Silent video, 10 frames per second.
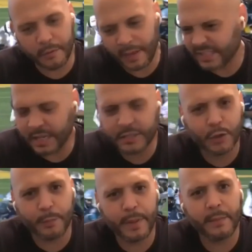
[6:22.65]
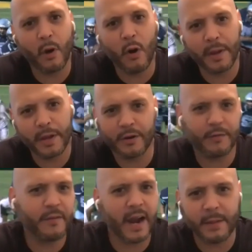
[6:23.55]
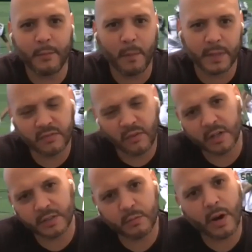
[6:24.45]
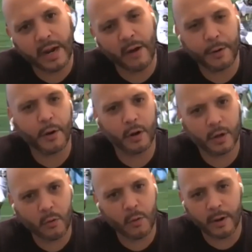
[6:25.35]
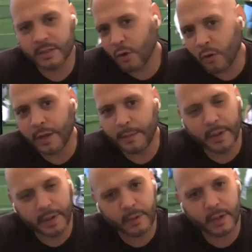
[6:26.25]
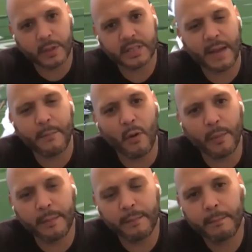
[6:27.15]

That's it's your big moment, your defining moment as far as right now your career. It's early, but what, what's that moment?